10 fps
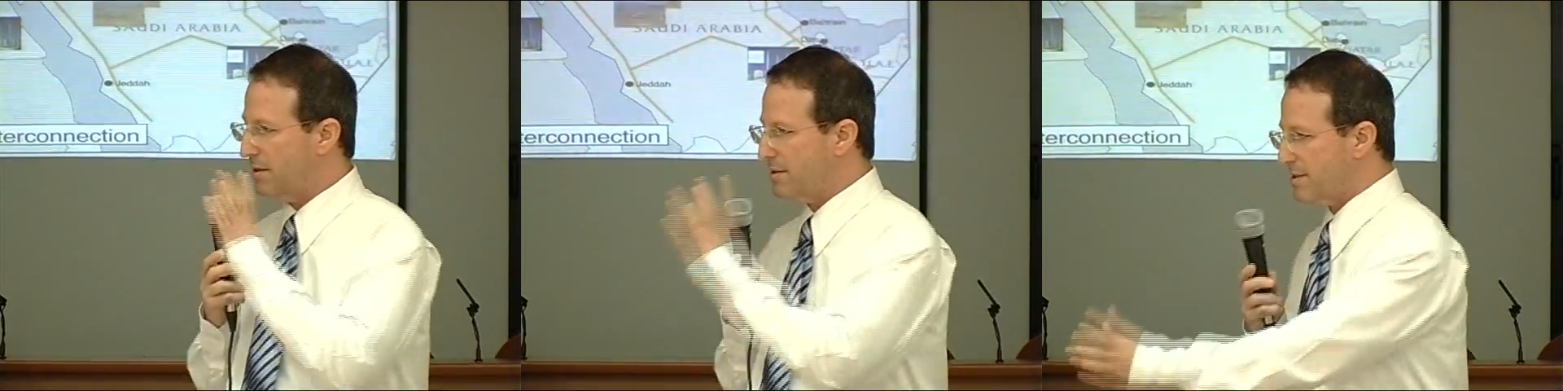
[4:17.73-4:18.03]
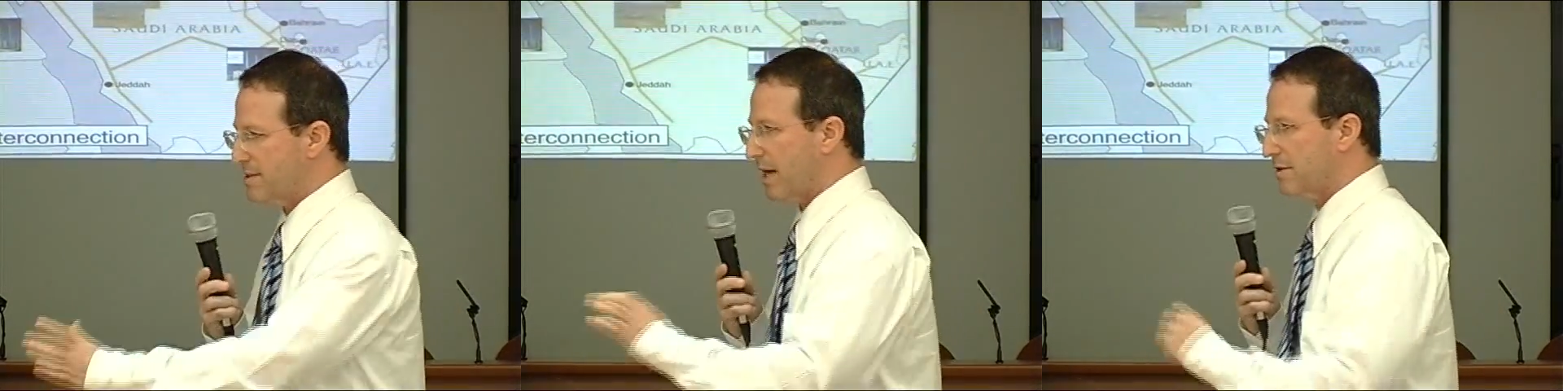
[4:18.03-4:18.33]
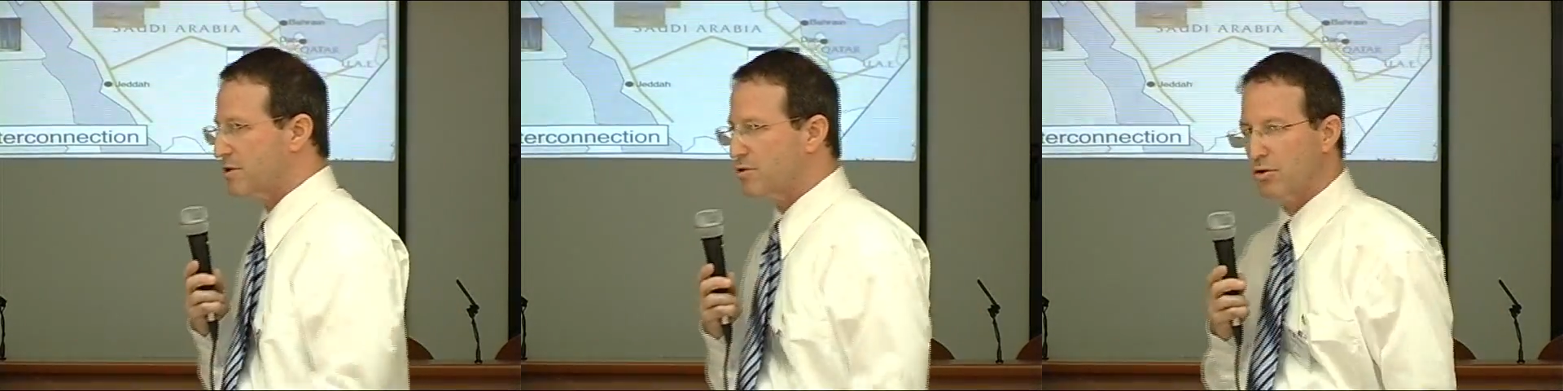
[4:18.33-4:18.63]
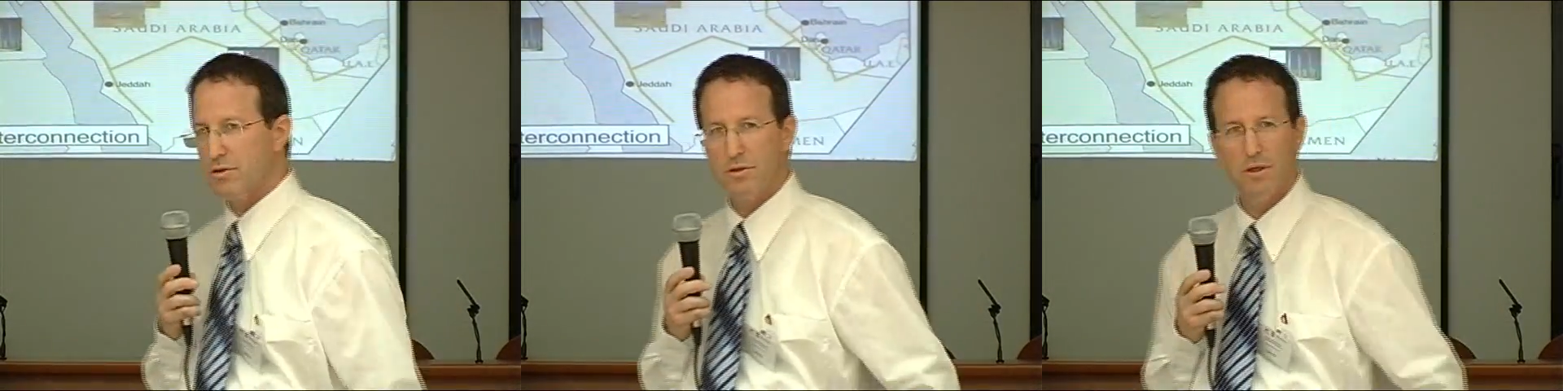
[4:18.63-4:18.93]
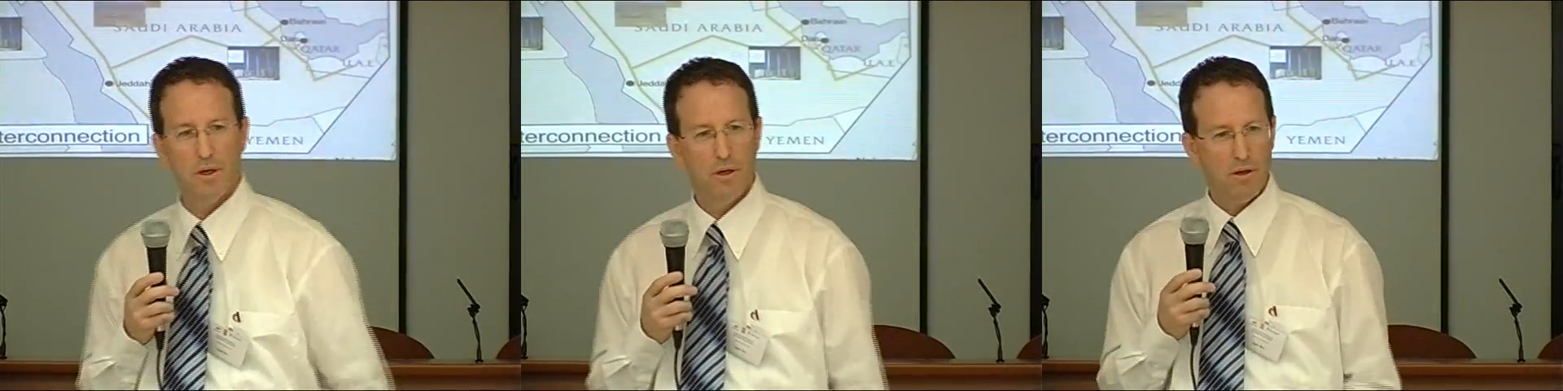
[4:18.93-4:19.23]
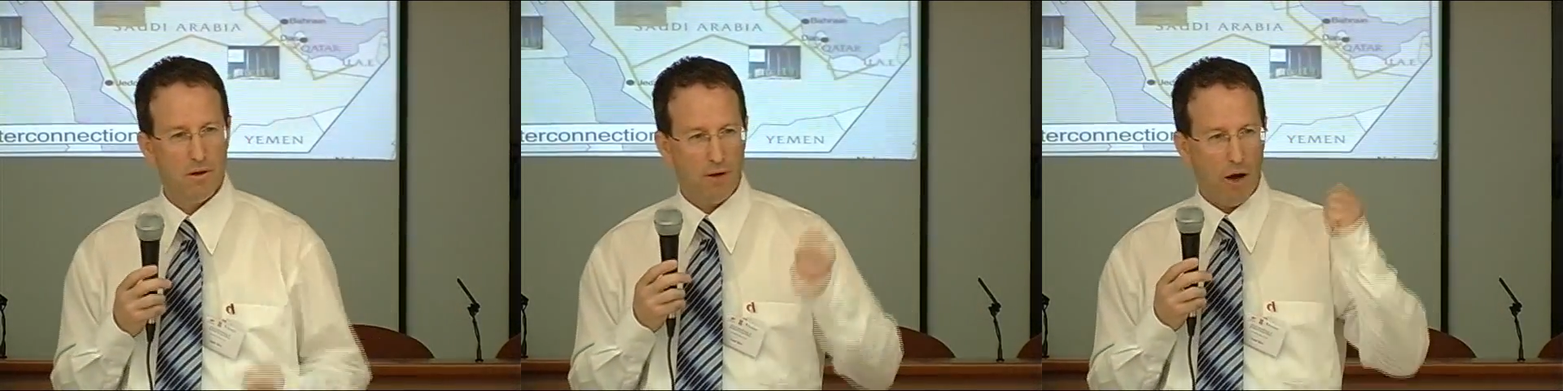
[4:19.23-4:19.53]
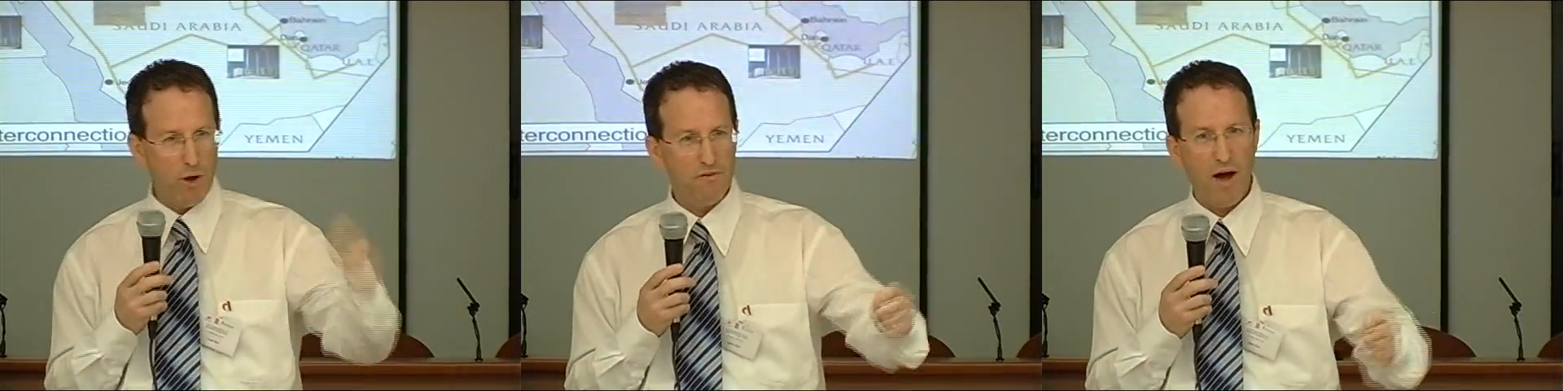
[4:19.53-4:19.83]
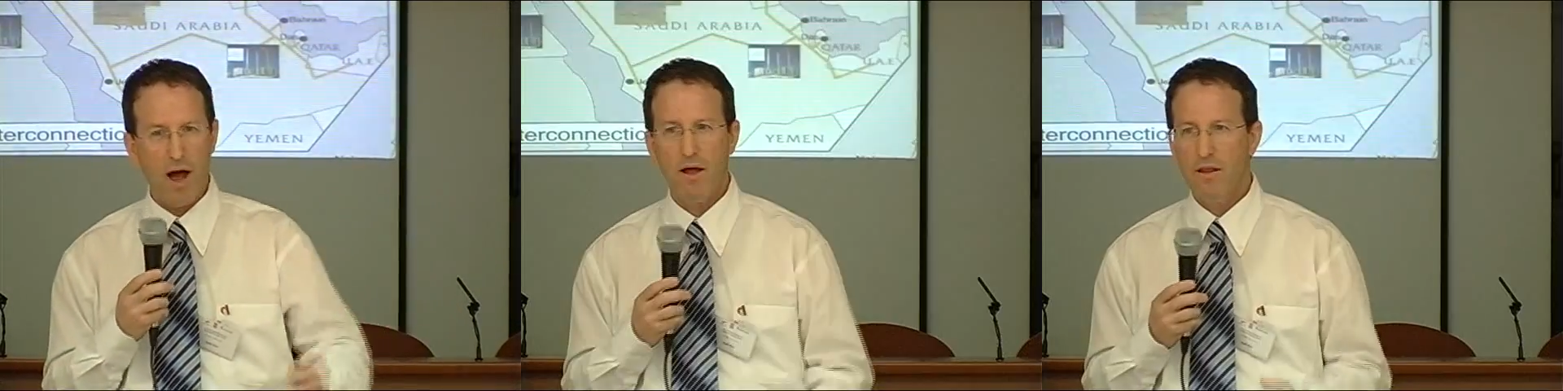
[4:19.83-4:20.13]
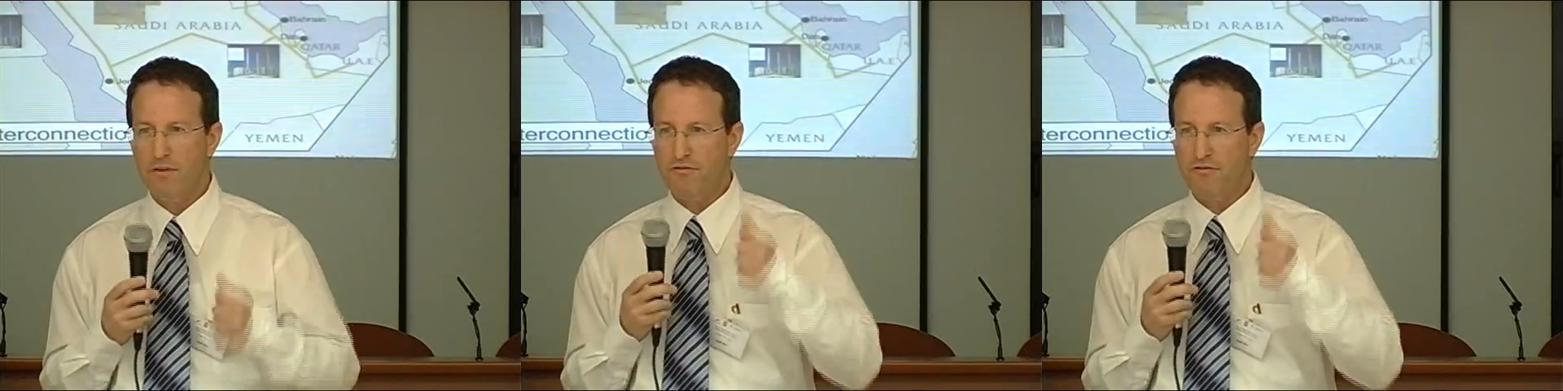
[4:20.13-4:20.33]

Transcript: And uh, this is understood. Areva,